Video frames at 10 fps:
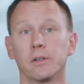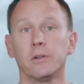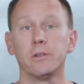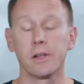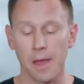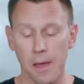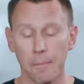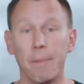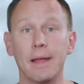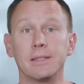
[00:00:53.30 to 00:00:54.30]
including
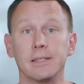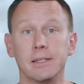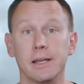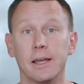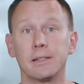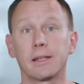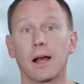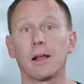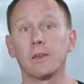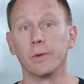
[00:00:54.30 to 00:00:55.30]
benzene,
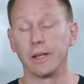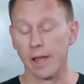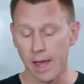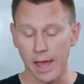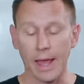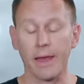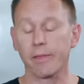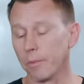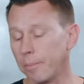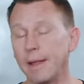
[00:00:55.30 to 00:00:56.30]
toluene,
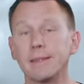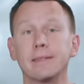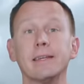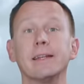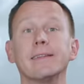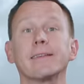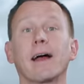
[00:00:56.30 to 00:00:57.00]
ethylbenzene, and